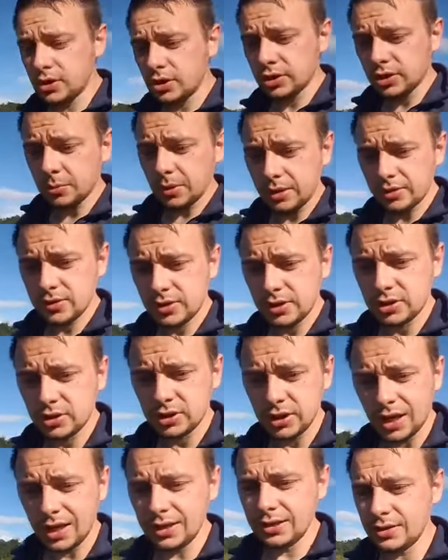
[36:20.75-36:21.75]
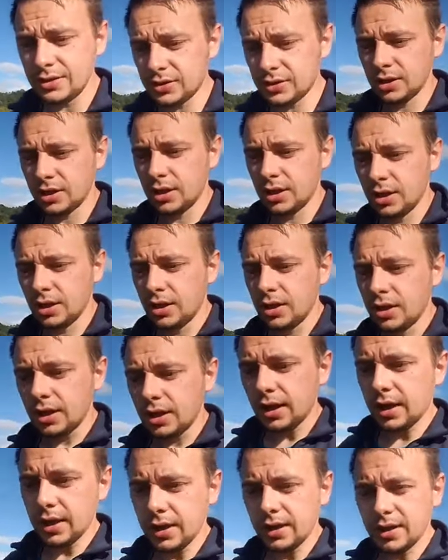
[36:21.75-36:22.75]
you to come out to this site,
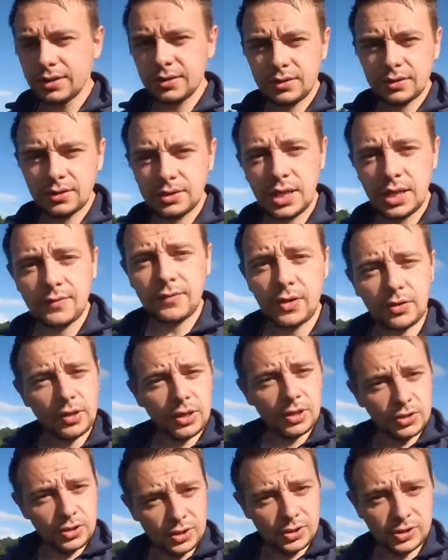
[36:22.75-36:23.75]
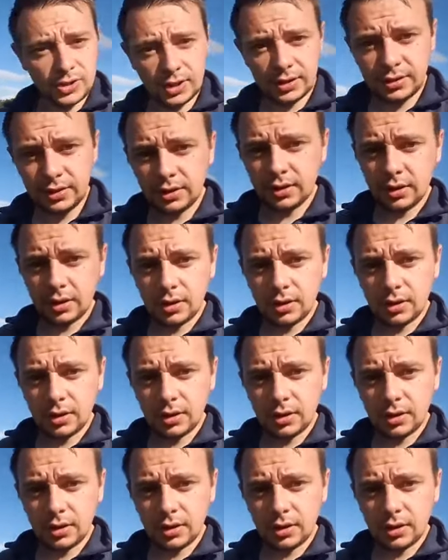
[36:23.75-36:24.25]
and if you're interested,